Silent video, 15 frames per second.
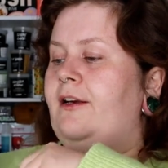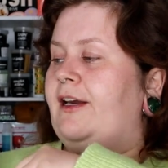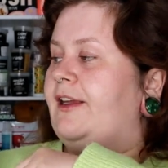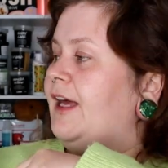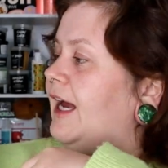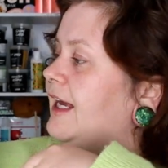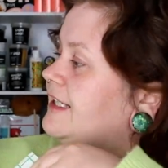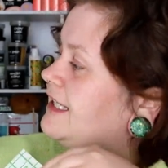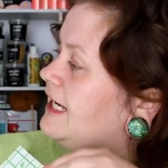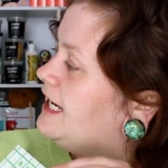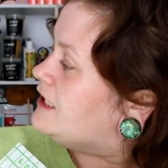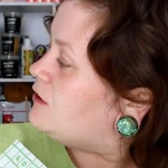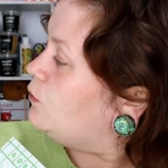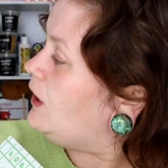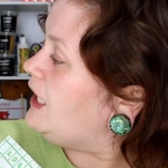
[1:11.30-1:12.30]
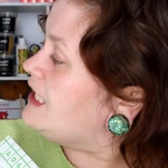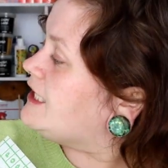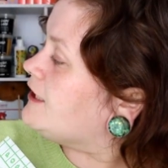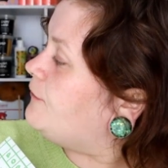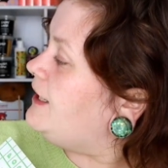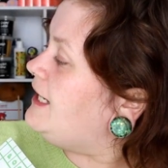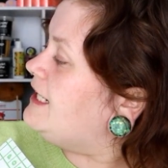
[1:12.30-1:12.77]
Look at that, it says, we
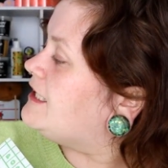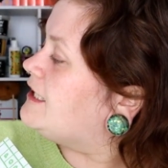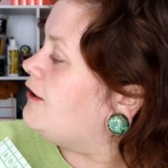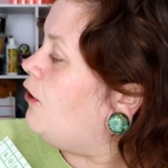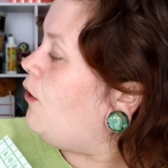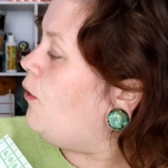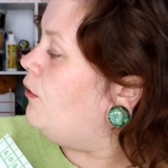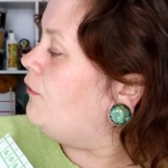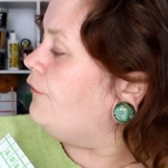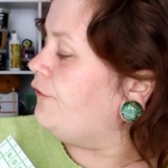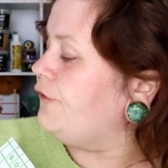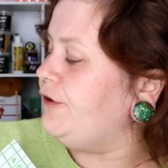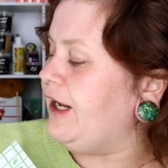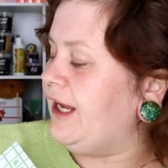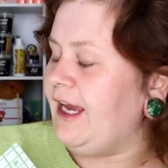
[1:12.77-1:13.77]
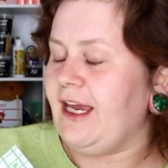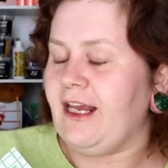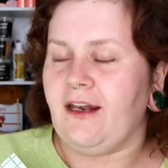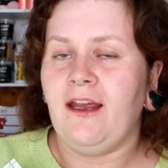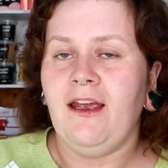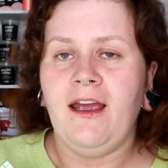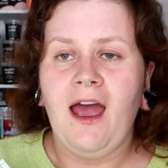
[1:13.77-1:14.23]
squeeze the whole fruit
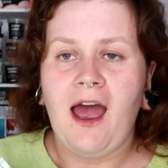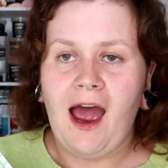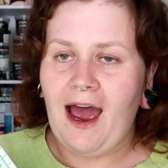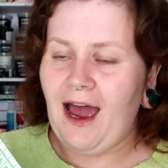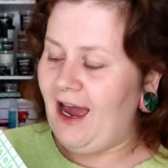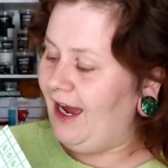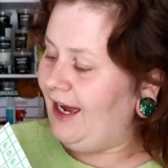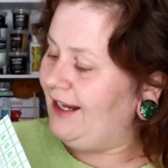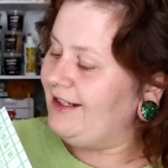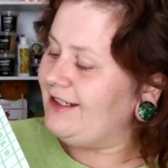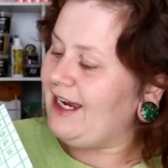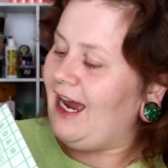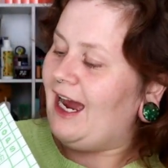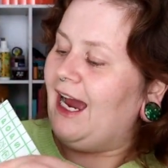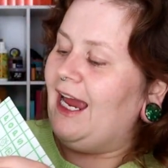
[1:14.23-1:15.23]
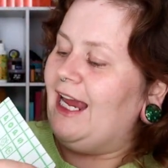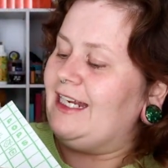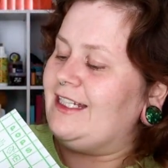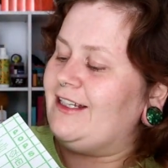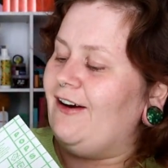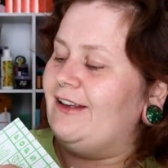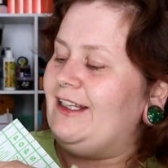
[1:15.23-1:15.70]
in. And
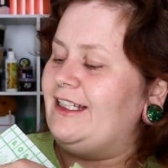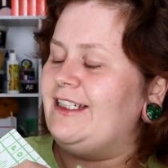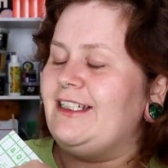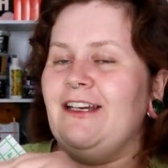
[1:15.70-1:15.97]
it's got these